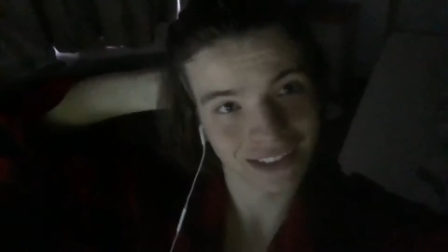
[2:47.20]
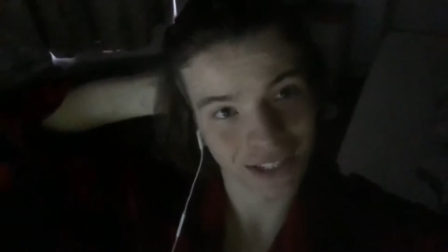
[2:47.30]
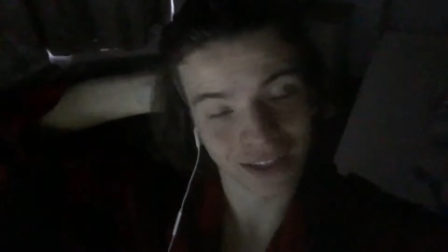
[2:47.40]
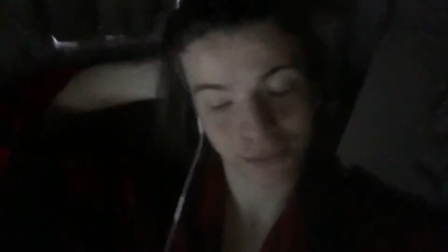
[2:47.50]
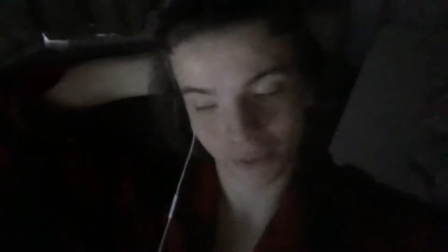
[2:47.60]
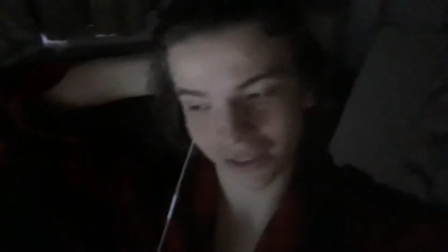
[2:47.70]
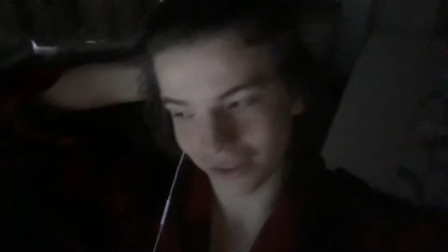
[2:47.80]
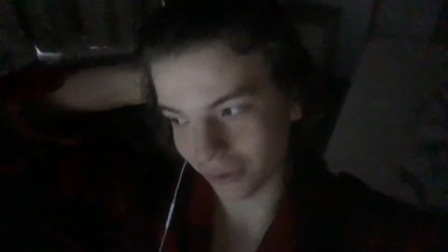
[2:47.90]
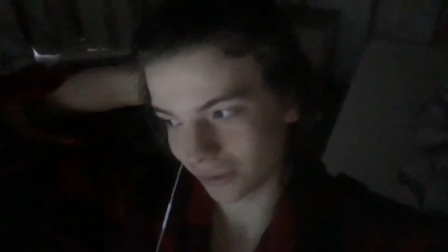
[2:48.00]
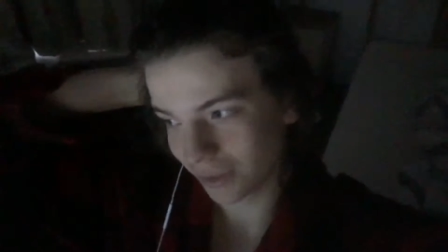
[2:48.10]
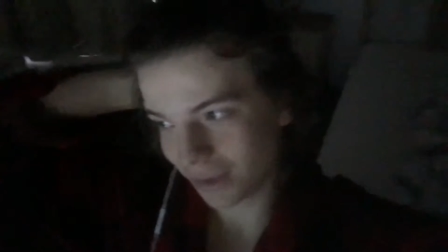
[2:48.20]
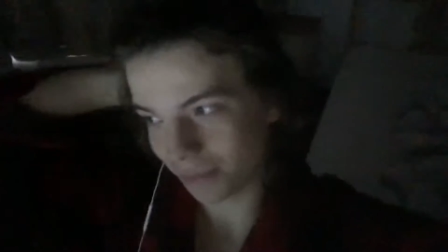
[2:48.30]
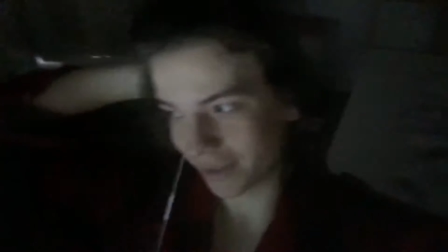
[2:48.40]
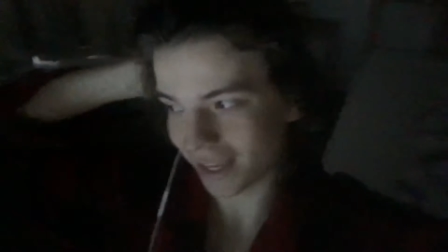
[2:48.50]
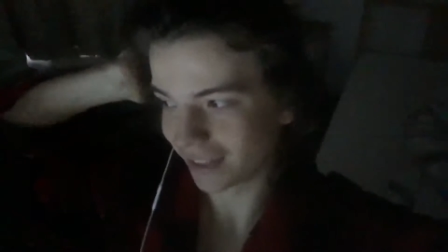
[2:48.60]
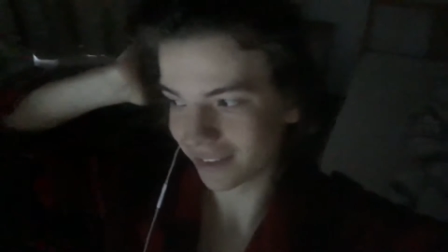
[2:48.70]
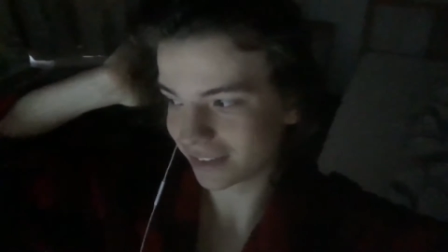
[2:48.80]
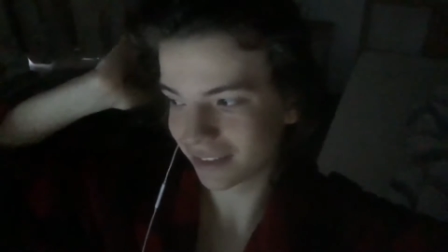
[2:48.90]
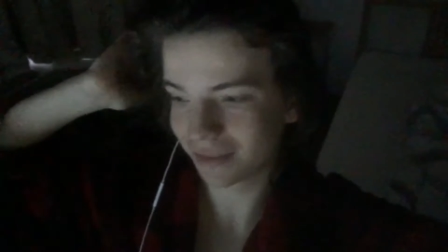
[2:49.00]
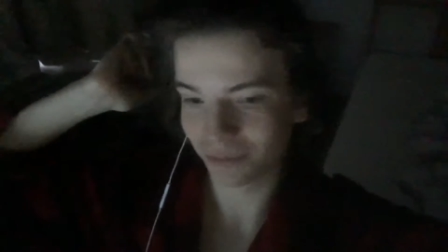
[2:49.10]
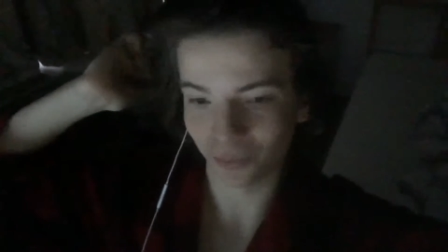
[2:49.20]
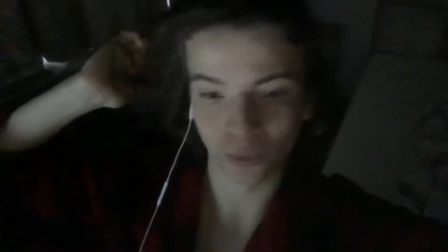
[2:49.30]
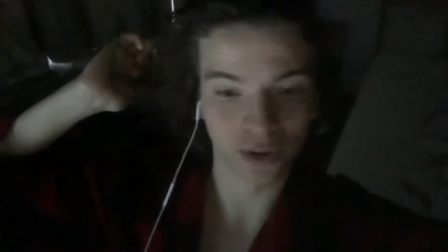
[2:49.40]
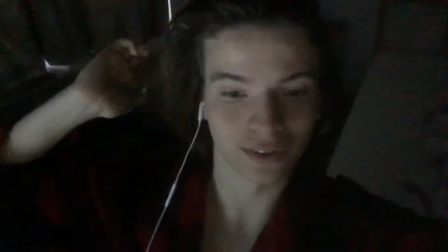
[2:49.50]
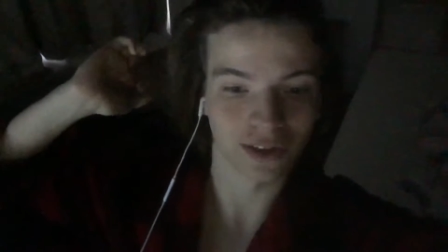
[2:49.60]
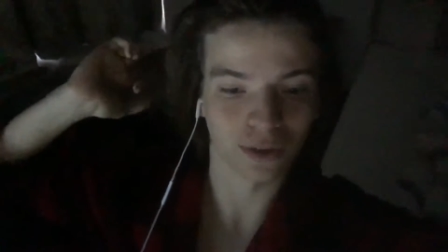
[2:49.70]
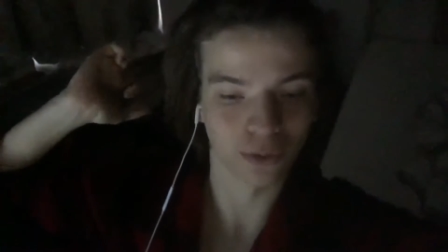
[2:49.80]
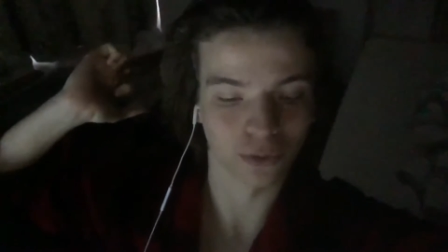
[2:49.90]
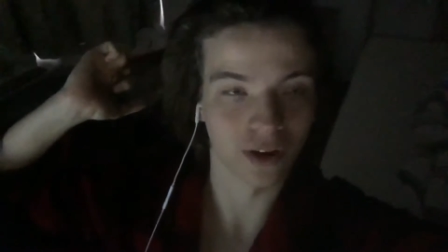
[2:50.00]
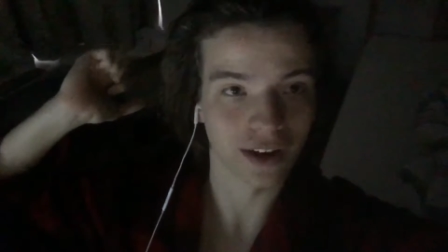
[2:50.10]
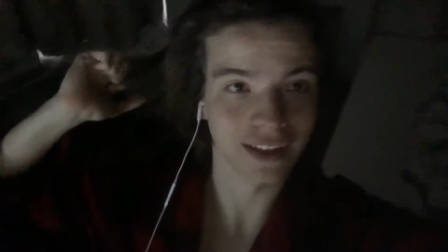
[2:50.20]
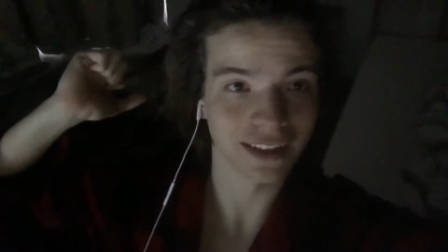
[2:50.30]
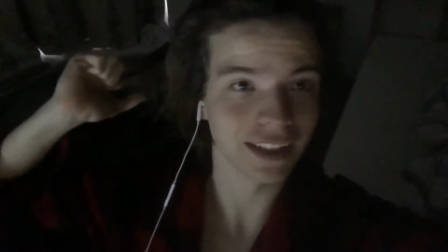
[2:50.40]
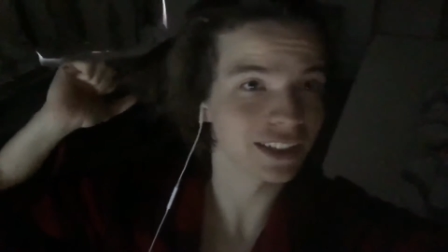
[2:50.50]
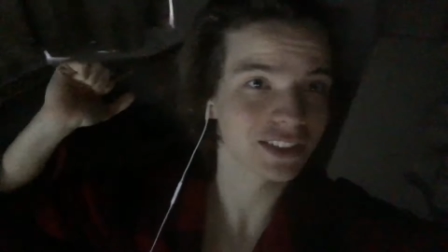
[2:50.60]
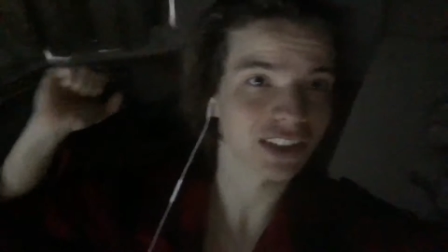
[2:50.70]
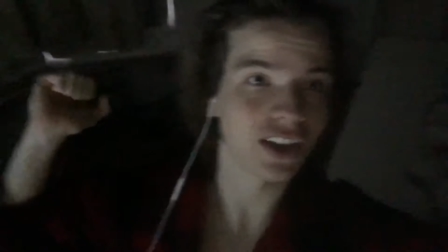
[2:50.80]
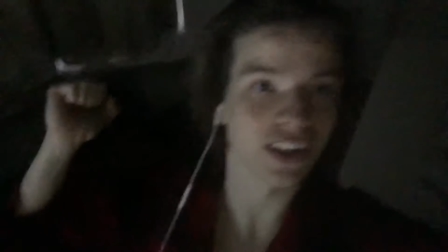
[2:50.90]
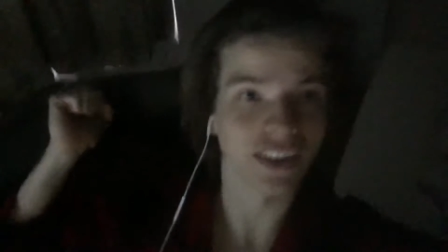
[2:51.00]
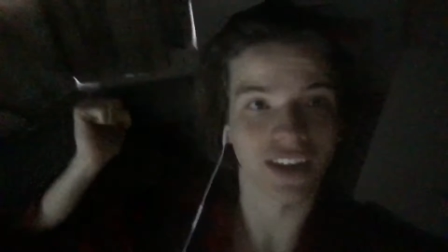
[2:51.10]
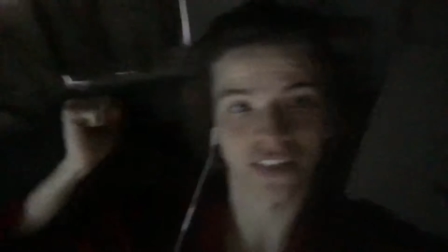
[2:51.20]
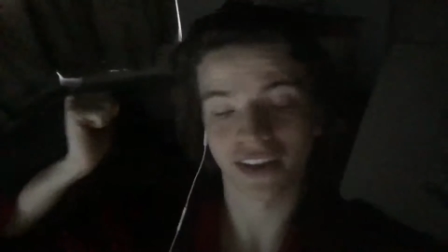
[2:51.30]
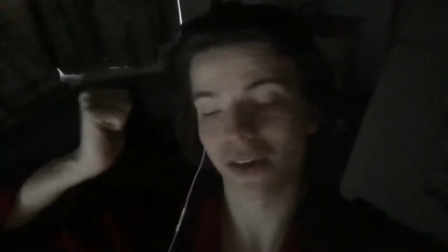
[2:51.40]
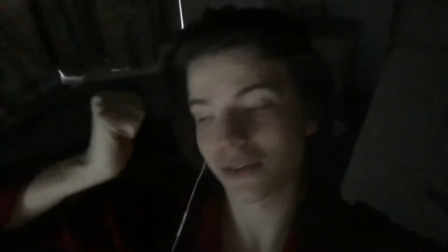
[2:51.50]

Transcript: so that's pretty cool. But yeah, just one goal right at the start and nothing